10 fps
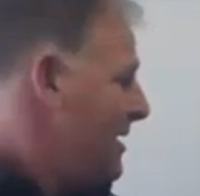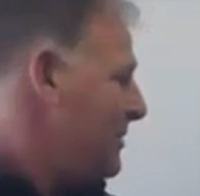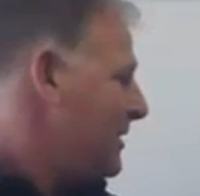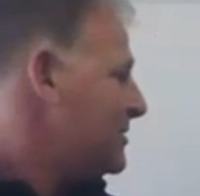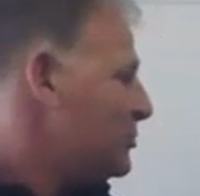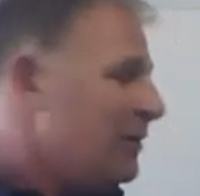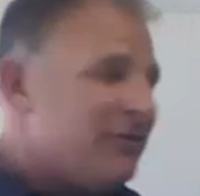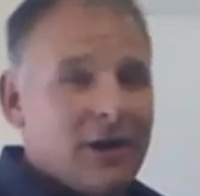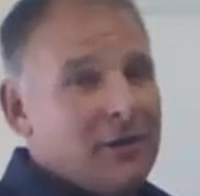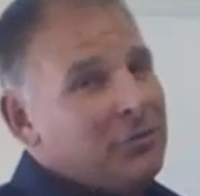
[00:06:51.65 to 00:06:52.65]
Because we've
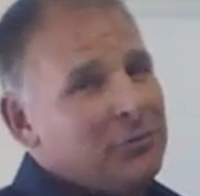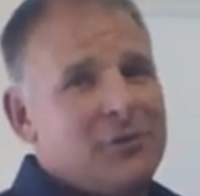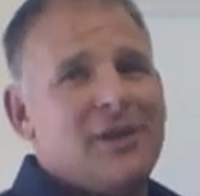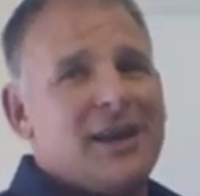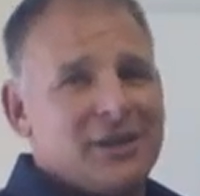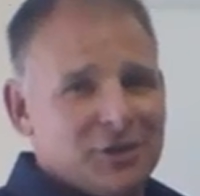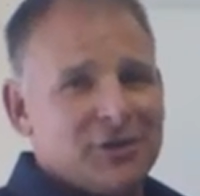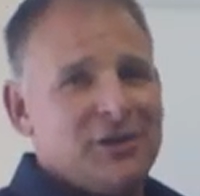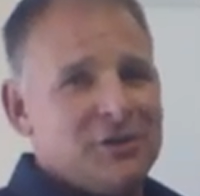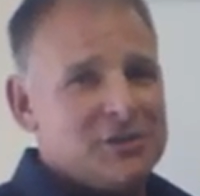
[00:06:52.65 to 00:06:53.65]
gone through that, and you're
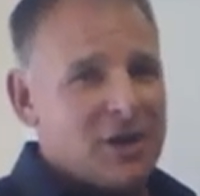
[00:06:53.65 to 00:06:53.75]
going to use